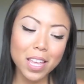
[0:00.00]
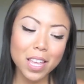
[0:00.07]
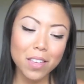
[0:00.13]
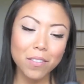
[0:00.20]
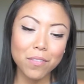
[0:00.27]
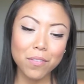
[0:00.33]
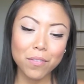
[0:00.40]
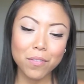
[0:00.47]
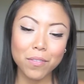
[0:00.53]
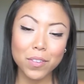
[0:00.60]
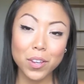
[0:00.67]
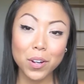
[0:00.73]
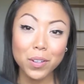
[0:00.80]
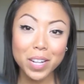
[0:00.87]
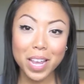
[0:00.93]
if
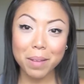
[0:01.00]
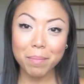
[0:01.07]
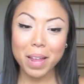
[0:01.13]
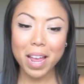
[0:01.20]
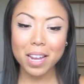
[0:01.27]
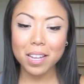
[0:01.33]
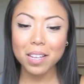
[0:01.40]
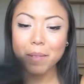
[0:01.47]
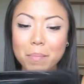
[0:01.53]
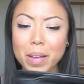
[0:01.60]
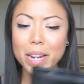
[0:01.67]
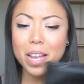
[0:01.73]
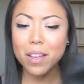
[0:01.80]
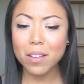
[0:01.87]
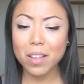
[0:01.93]
you don't like black,
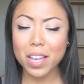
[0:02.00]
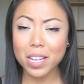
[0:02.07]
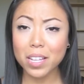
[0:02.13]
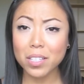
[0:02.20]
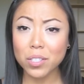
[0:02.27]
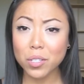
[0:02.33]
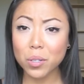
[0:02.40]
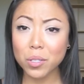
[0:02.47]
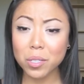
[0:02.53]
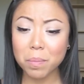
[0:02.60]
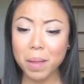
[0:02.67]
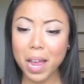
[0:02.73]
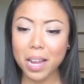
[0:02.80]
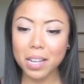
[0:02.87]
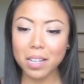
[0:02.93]
but I chose
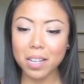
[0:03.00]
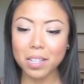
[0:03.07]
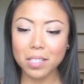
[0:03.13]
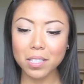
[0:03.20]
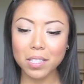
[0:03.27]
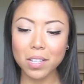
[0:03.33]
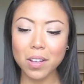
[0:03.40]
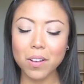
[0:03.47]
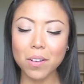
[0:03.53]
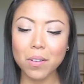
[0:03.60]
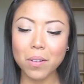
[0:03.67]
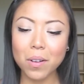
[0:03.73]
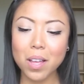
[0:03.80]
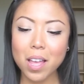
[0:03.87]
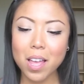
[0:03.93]
black, so